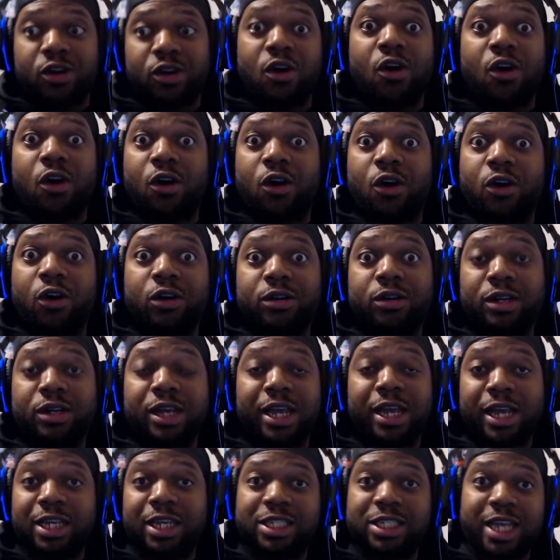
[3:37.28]
R.
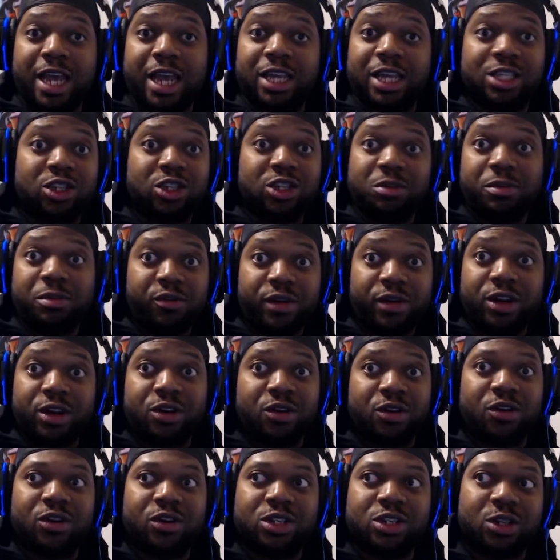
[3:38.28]
Exactly. It's going to be rated
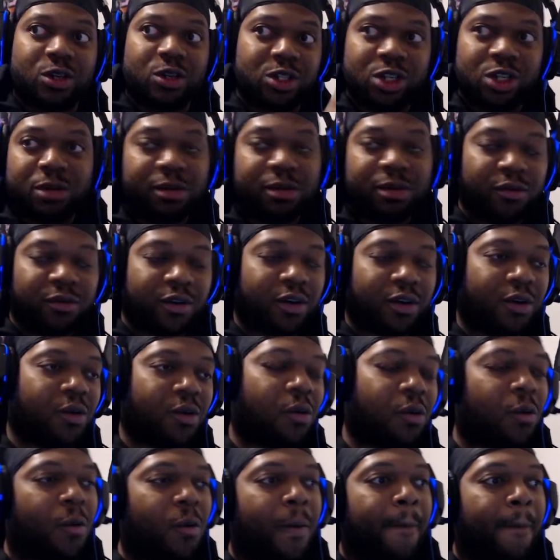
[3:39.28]
R, so this is going to be very
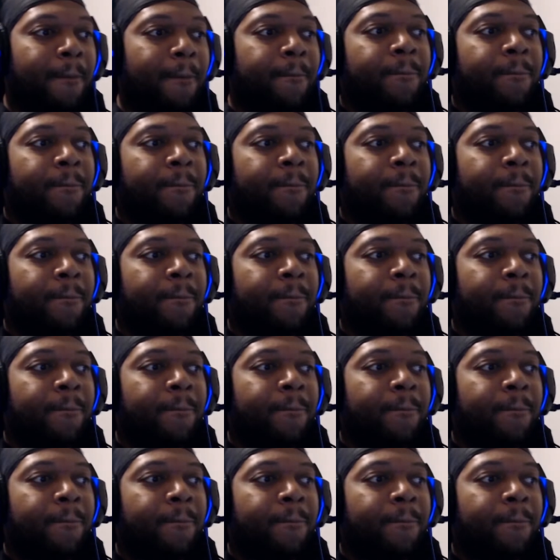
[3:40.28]
cool.